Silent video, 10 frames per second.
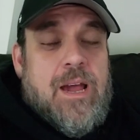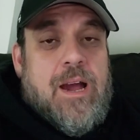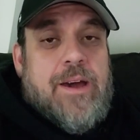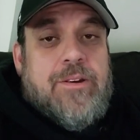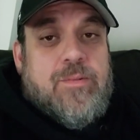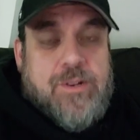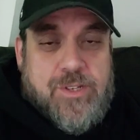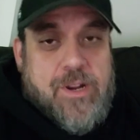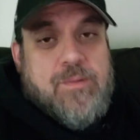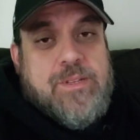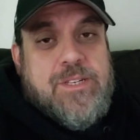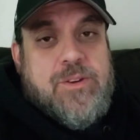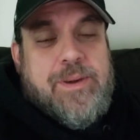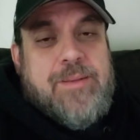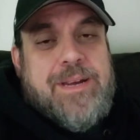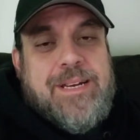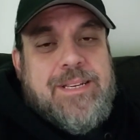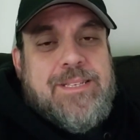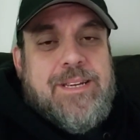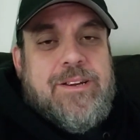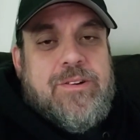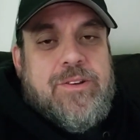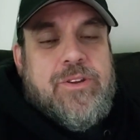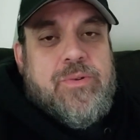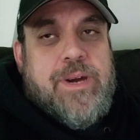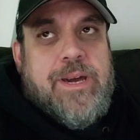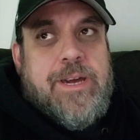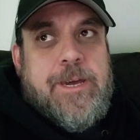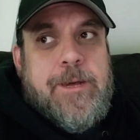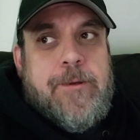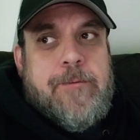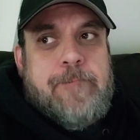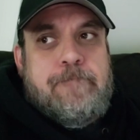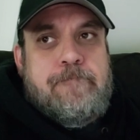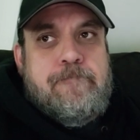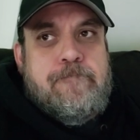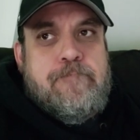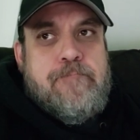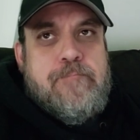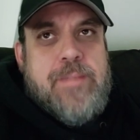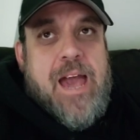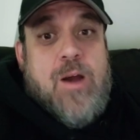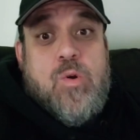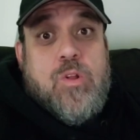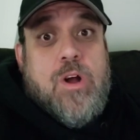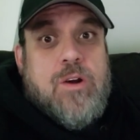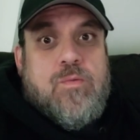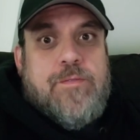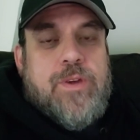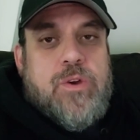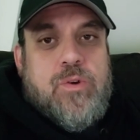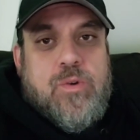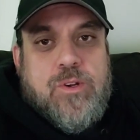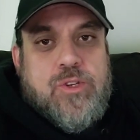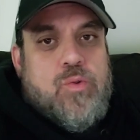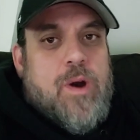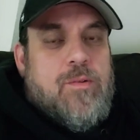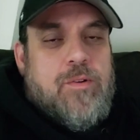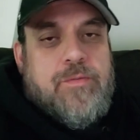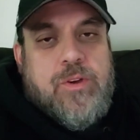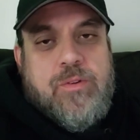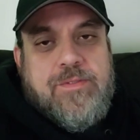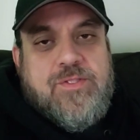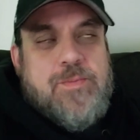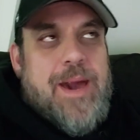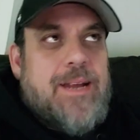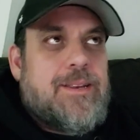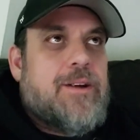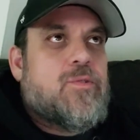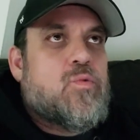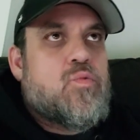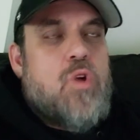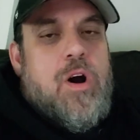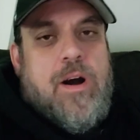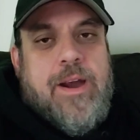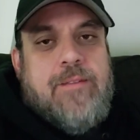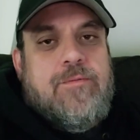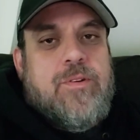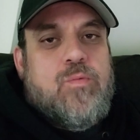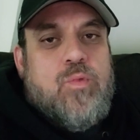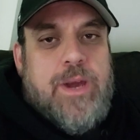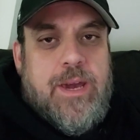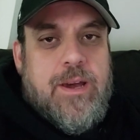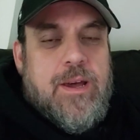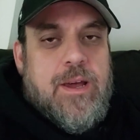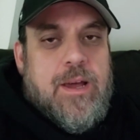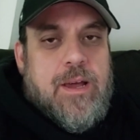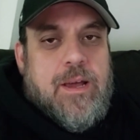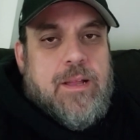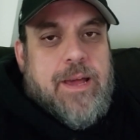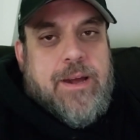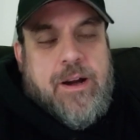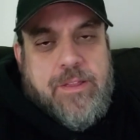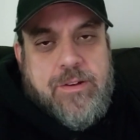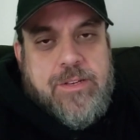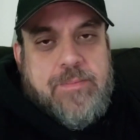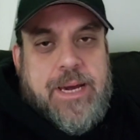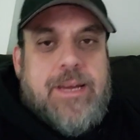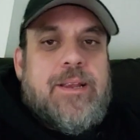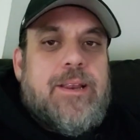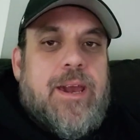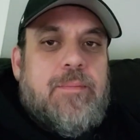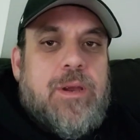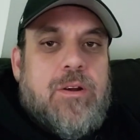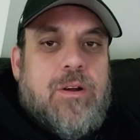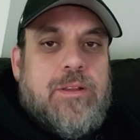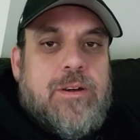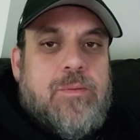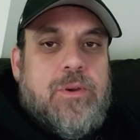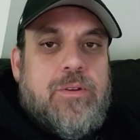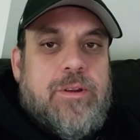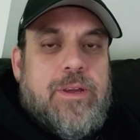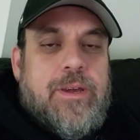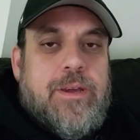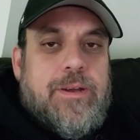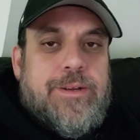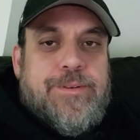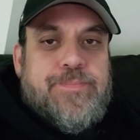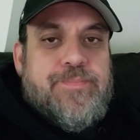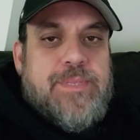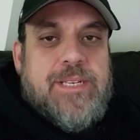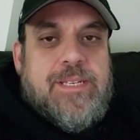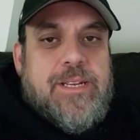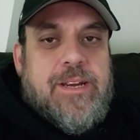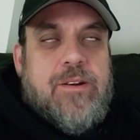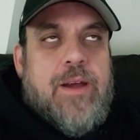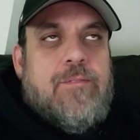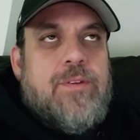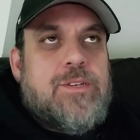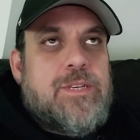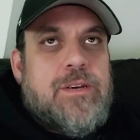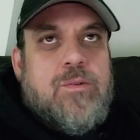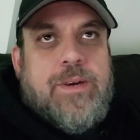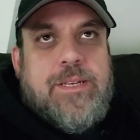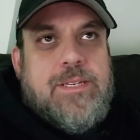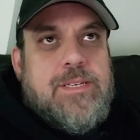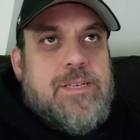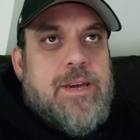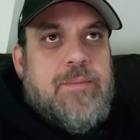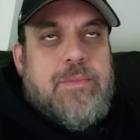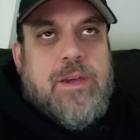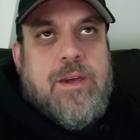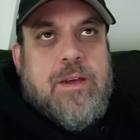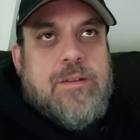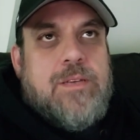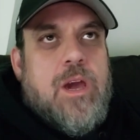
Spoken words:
I don't know where to start with the show, man. I'm not going to sit here and do a hour-long review or 2-hour review of SmackDown or Raw every week. Like others, I'm not going to name here on the community. They sit here every single week. It's the same thing